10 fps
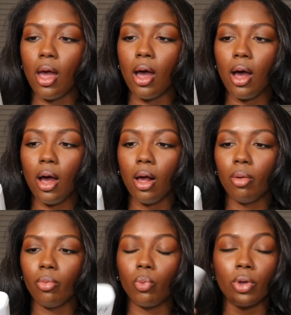
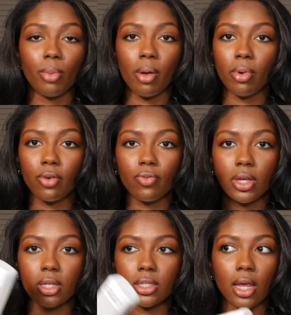um, with my
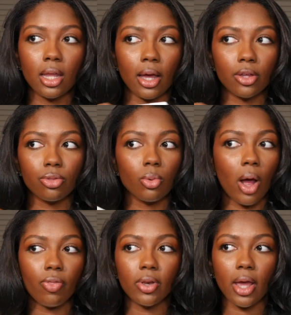breakfast and like
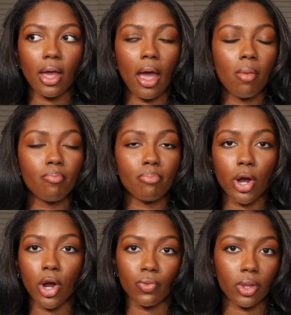throughout the day, I'm
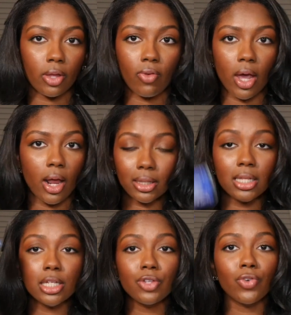perfectly fine.
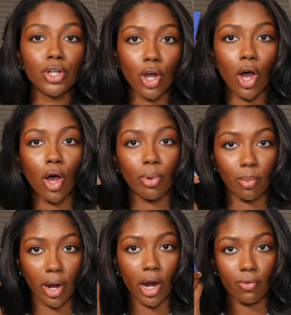This is for y'all
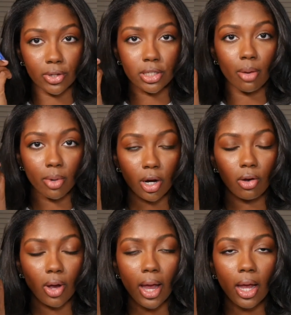preparing for summer,
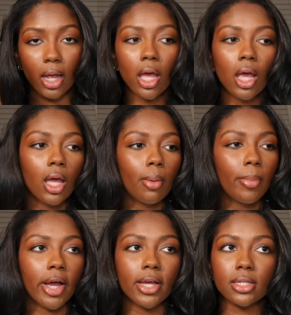okay?
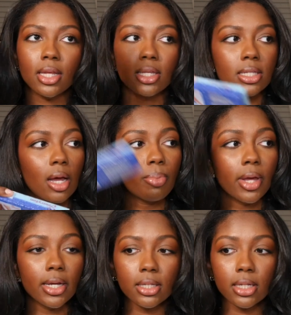Because in some
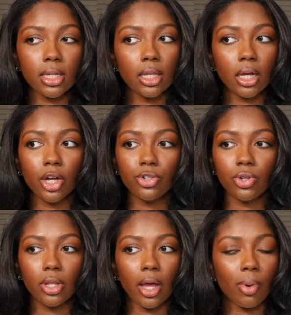places of the
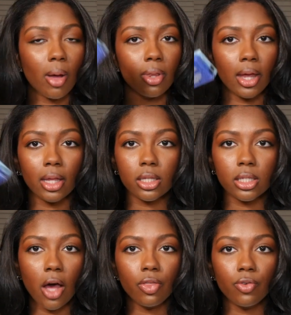country, like probably like in the
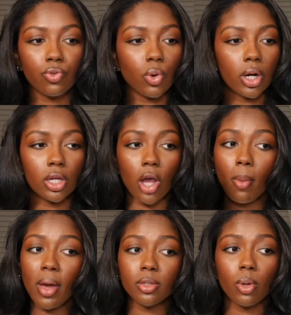South and Florida, y'all
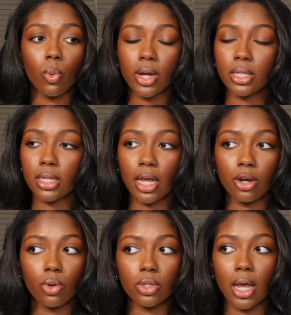about to be wearing
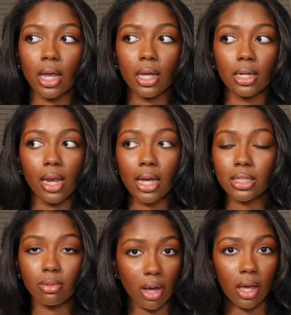sandals like
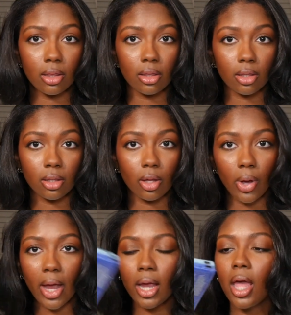next month,
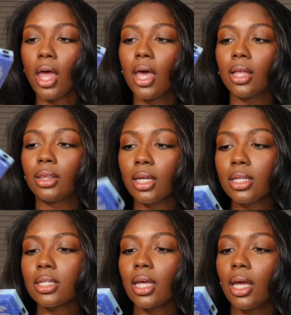okay?
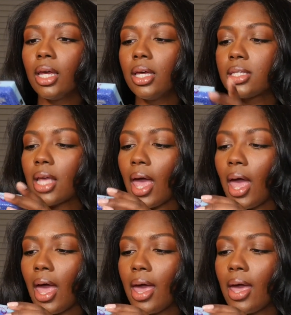This is
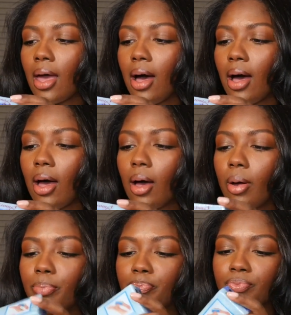a,
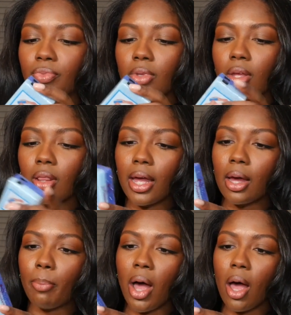um, like
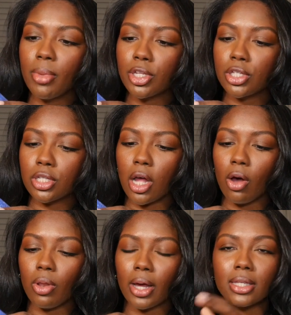a pumice
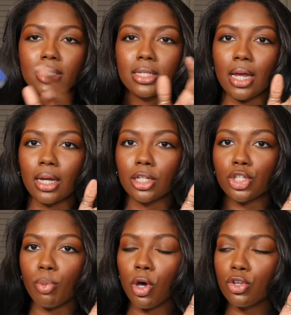stone like this is like a
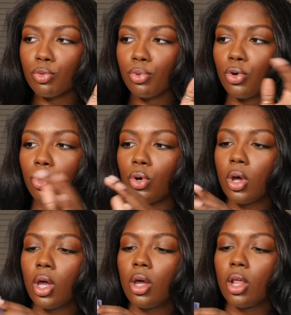
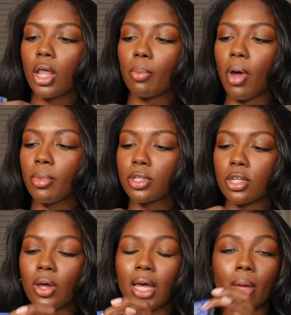disposable like pumice
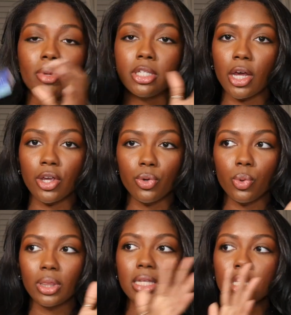stone and let me tell you
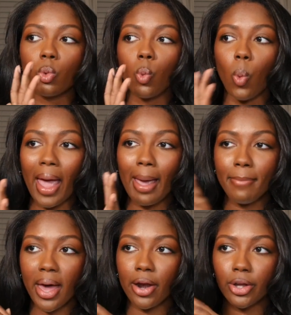this is way
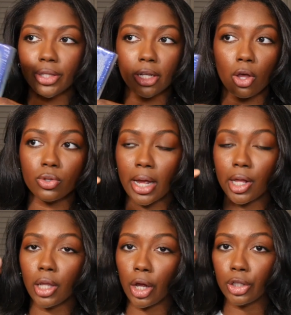better than those
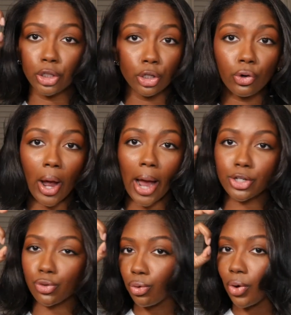like, like little
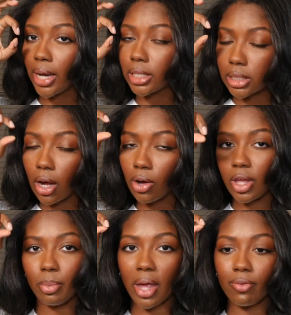actual gray stone
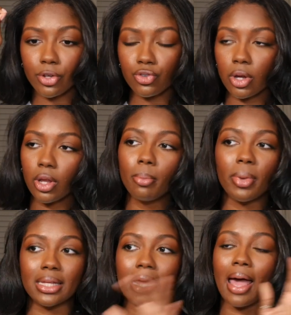that be having a string on them
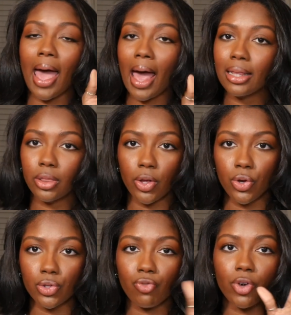because i had
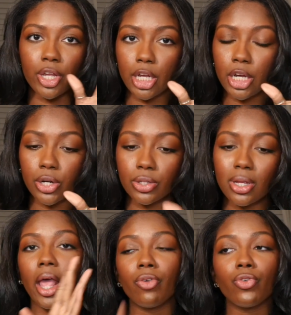those for years
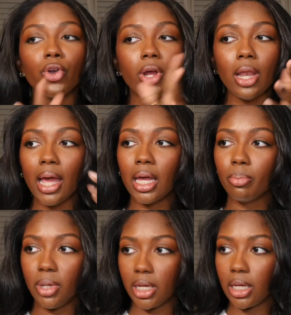if you're like
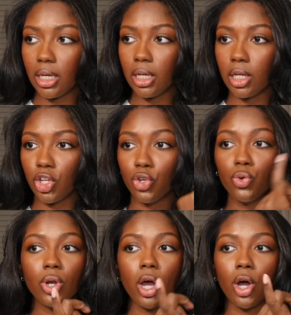me
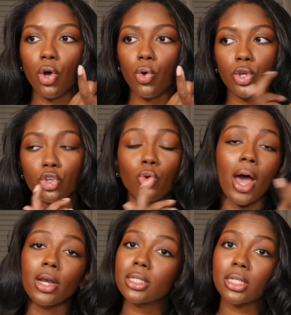you know you
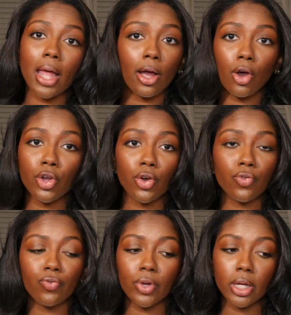kind of slack on your
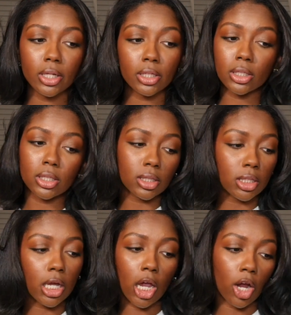foot
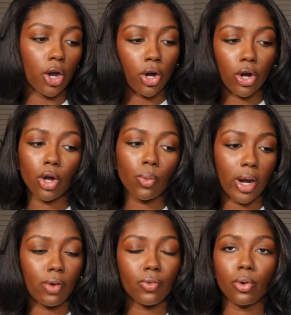care or
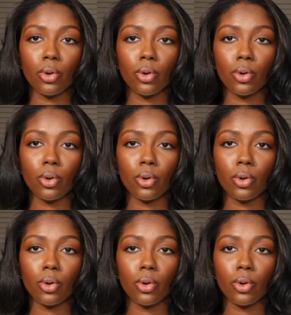whatever